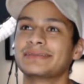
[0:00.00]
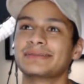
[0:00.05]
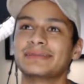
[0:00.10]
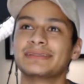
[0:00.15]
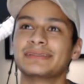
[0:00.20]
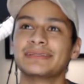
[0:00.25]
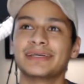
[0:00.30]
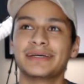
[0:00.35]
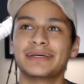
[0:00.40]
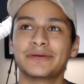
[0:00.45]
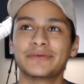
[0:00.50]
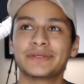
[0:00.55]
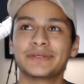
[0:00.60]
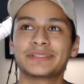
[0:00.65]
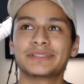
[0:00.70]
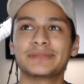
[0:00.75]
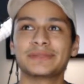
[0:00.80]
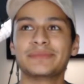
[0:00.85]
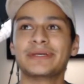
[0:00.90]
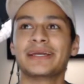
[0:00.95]
Yeah, over
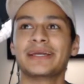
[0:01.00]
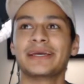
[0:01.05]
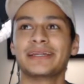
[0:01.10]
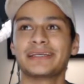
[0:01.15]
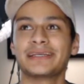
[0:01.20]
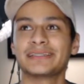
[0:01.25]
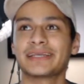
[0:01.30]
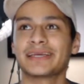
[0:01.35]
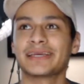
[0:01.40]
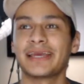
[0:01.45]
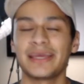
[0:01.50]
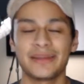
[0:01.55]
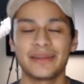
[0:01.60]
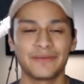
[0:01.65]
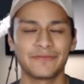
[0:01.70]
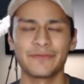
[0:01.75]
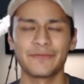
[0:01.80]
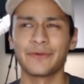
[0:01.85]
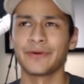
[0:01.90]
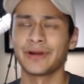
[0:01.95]
here's in the mid 80s, like
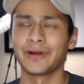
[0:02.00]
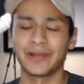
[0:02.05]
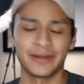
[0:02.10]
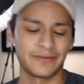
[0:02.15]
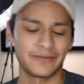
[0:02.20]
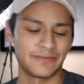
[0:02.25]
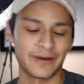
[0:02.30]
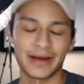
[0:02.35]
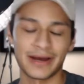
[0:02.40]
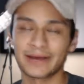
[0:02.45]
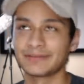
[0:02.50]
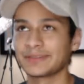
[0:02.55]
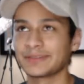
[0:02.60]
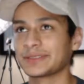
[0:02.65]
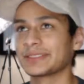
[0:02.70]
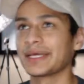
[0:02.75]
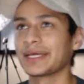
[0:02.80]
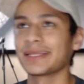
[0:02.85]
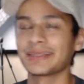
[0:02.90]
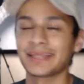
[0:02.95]
84, 85. So
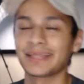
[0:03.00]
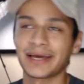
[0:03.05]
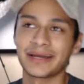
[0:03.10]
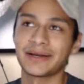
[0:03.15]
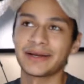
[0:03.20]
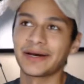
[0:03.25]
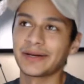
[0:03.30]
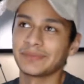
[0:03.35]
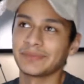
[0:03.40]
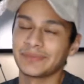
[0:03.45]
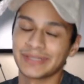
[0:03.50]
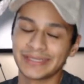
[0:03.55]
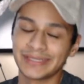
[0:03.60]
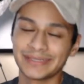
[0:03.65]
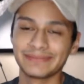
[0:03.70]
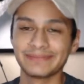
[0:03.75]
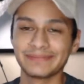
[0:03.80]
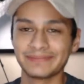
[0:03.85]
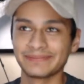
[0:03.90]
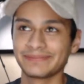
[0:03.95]
it's not that hot,
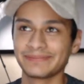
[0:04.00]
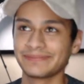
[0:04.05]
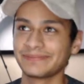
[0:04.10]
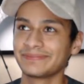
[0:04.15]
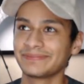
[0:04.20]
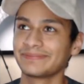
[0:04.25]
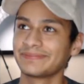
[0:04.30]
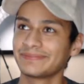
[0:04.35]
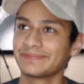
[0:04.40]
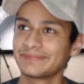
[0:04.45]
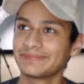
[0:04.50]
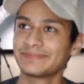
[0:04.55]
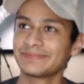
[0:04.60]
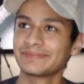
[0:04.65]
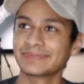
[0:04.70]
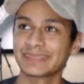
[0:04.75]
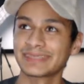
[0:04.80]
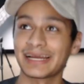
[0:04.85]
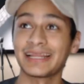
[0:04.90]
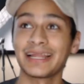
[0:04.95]
but
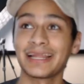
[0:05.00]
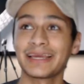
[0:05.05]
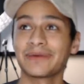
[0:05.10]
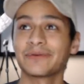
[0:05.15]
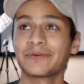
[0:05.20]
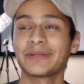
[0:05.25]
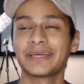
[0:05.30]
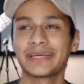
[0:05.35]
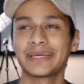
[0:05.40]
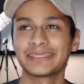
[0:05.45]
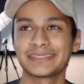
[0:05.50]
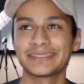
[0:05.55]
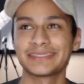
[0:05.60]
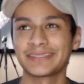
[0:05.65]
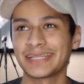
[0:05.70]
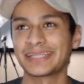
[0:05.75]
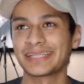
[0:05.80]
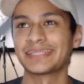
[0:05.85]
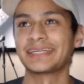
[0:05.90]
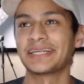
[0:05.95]
I like it when it gets into
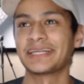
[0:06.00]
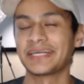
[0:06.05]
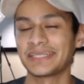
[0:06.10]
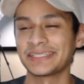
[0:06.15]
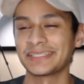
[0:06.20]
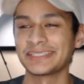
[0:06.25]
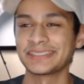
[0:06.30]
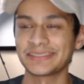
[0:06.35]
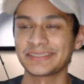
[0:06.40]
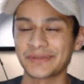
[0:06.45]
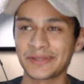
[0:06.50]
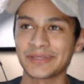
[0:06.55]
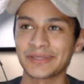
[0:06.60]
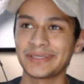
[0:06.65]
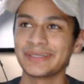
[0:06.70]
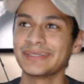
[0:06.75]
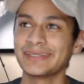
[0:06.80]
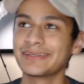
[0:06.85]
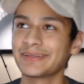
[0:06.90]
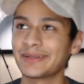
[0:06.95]
like the 90s or
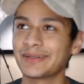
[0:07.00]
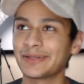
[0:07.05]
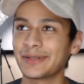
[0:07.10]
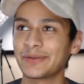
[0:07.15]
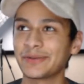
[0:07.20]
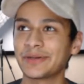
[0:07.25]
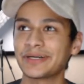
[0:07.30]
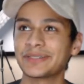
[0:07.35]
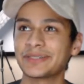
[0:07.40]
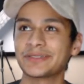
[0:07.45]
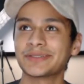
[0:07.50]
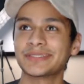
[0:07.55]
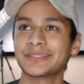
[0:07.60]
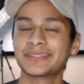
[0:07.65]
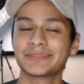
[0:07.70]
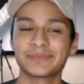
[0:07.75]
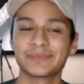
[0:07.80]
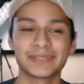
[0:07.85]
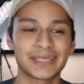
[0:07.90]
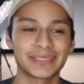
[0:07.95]
the low
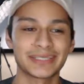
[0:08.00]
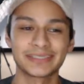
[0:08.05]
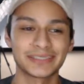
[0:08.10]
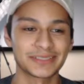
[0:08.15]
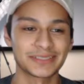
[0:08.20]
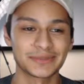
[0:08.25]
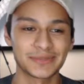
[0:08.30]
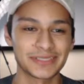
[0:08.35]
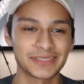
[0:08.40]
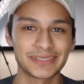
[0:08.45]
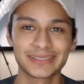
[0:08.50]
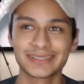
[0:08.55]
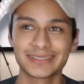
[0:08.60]
hundreds, but that's just me.